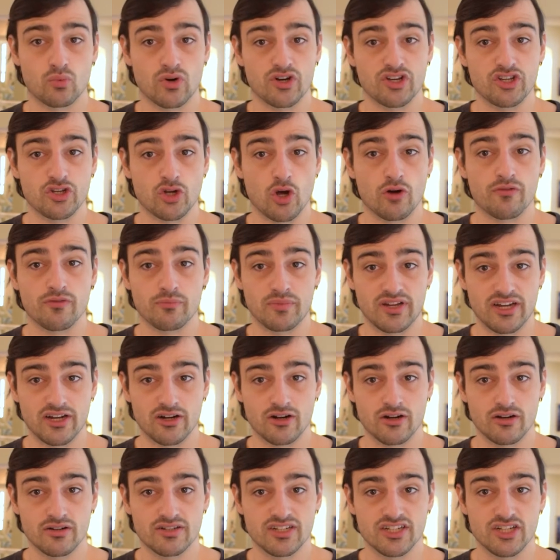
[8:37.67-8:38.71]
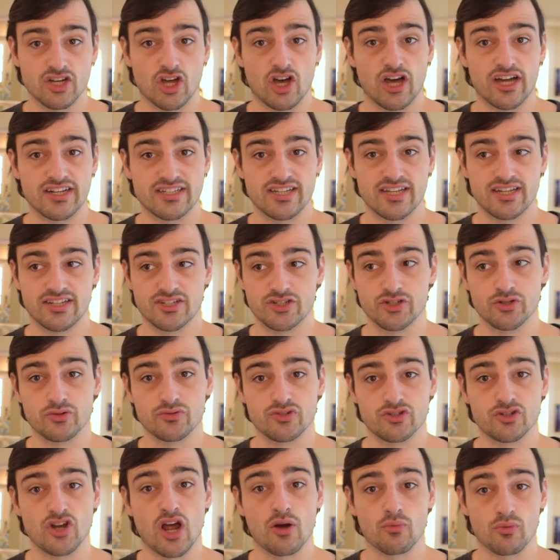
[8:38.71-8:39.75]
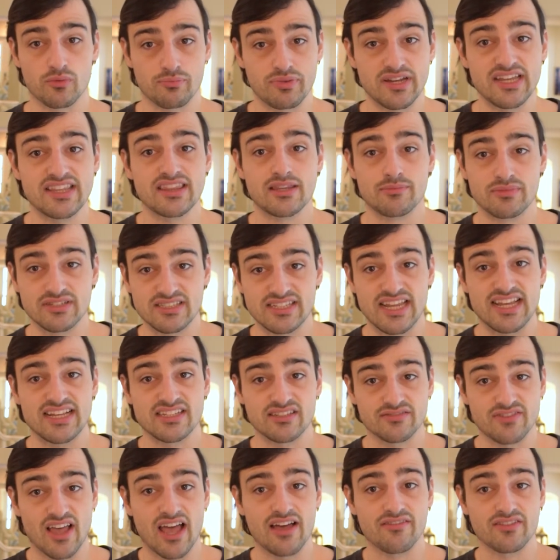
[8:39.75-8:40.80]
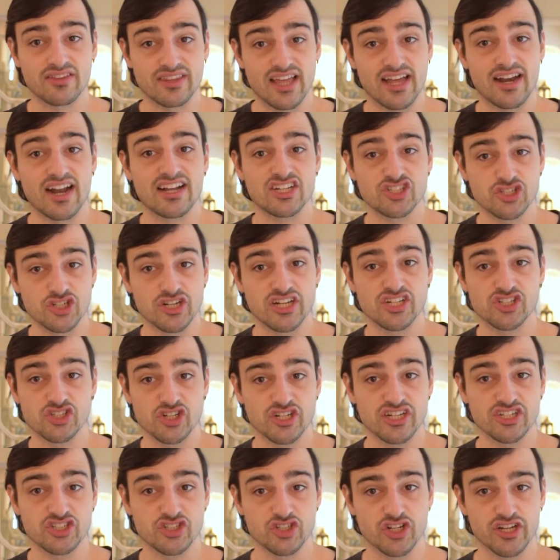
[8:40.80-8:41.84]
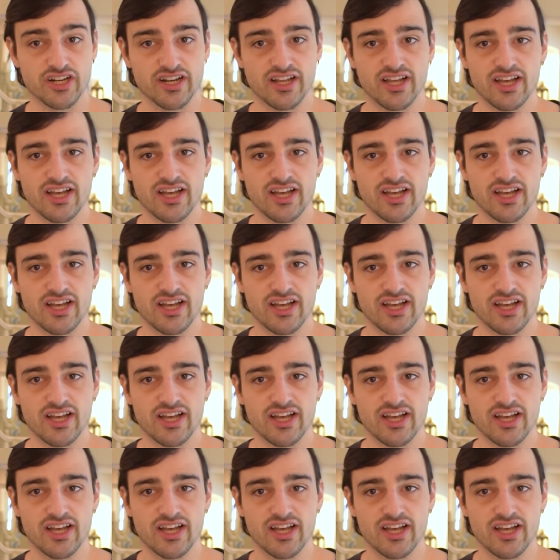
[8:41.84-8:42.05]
Where do you go from here to not repeat the mistakes of having that I should.